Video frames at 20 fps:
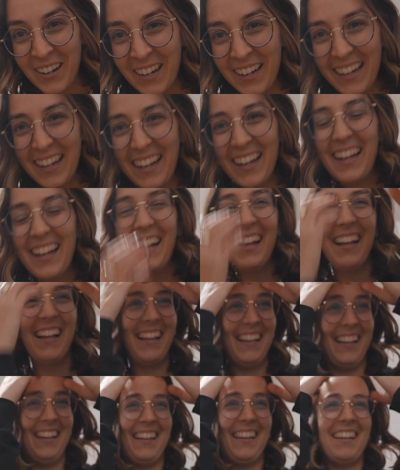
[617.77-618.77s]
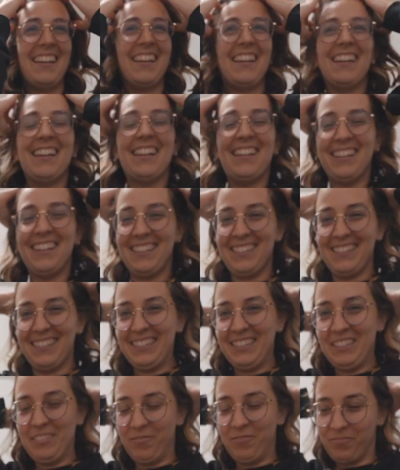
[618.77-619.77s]

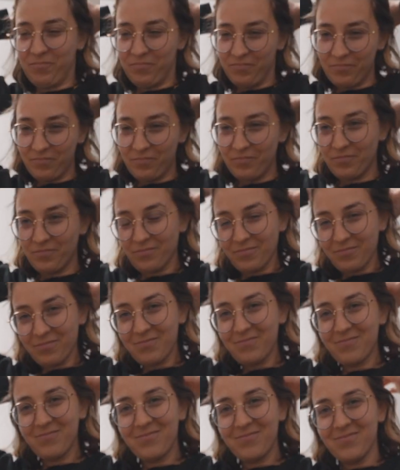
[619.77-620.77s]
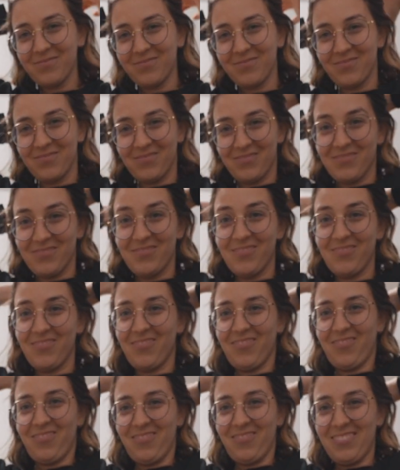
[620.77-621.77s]

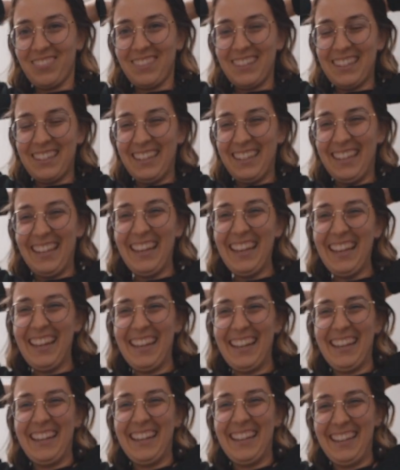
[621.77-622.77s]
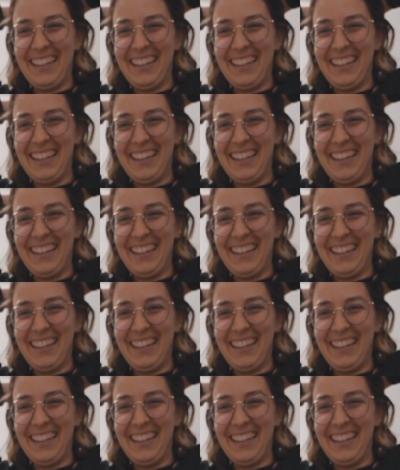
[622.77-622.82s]
[no speech]